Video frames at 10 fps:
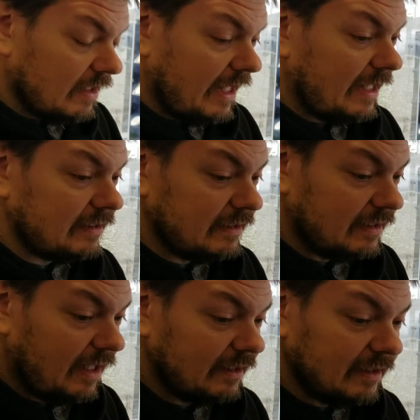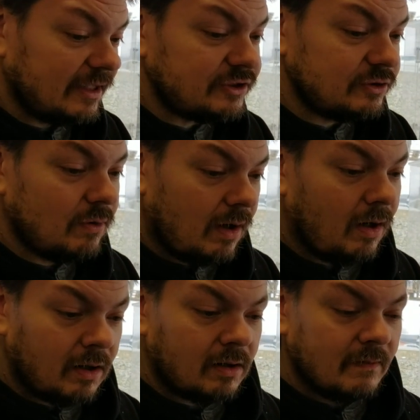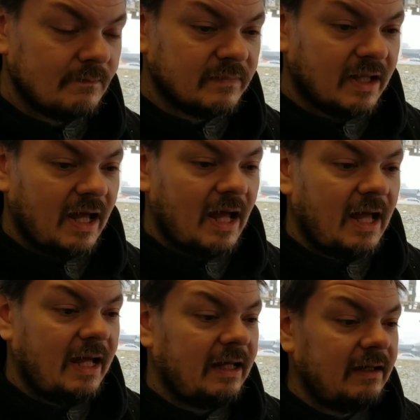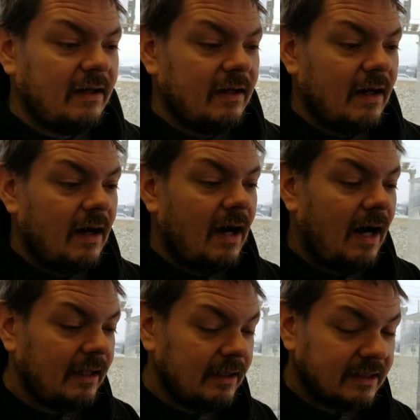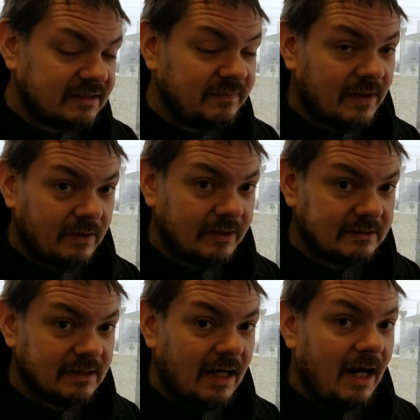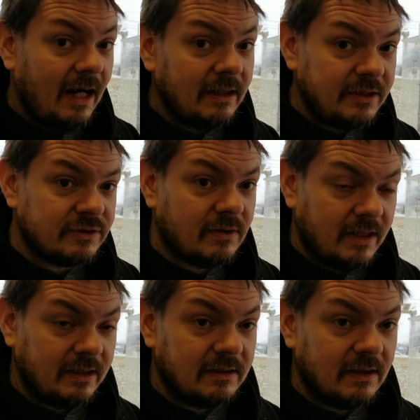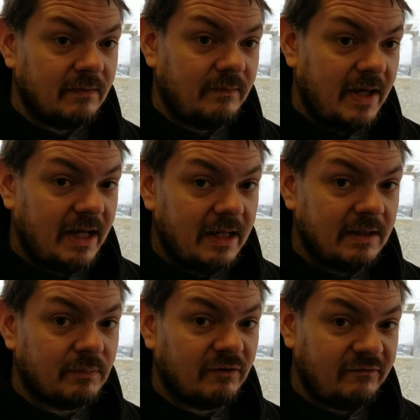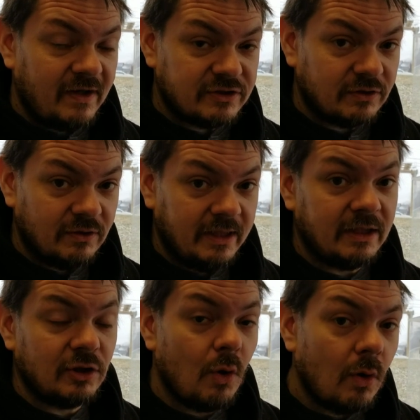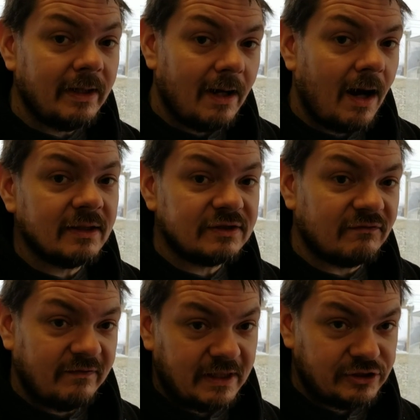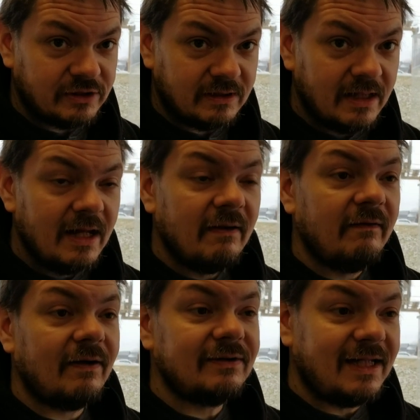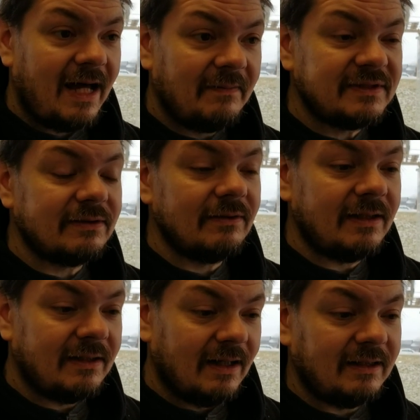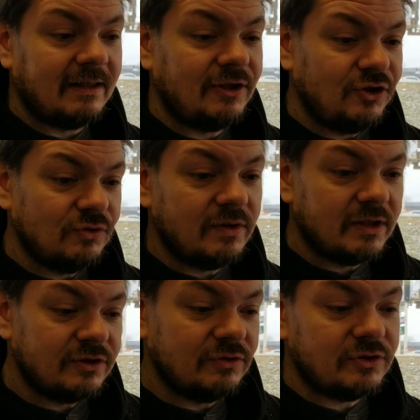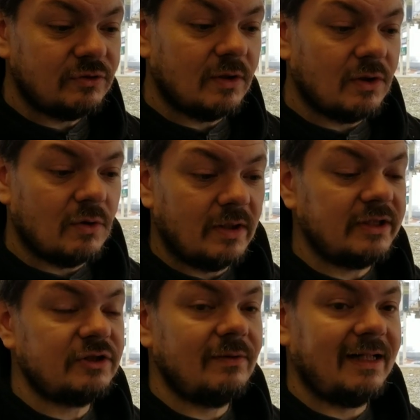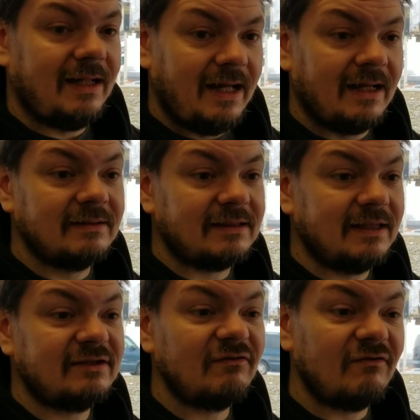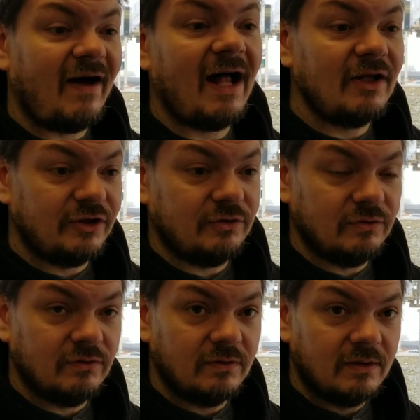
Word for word: and unless you are a highly experienced highly trained paid professional in coin conservation, there is absolutely nothing you can do to a coin to enhance its value